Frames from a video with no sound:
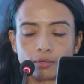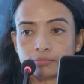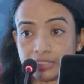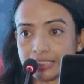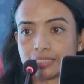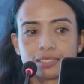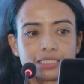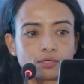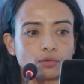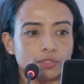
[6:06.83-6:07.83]
digital
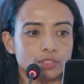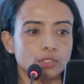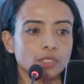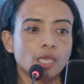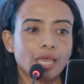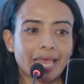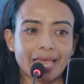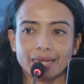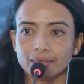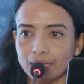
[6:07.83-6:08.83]
technology
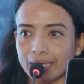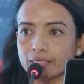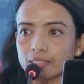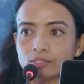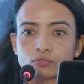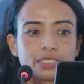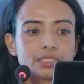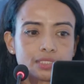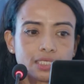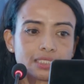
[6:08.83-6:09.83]
had like
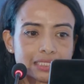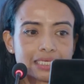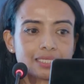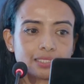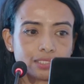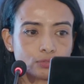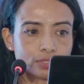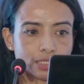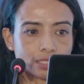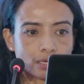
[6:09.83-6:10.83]
increased skill in
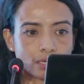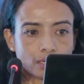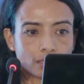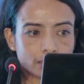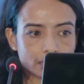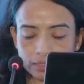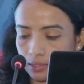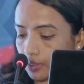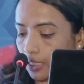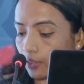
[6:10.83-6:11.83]
using
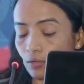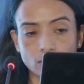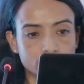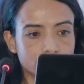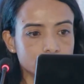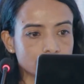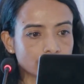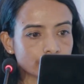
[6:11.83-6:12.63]
technologies.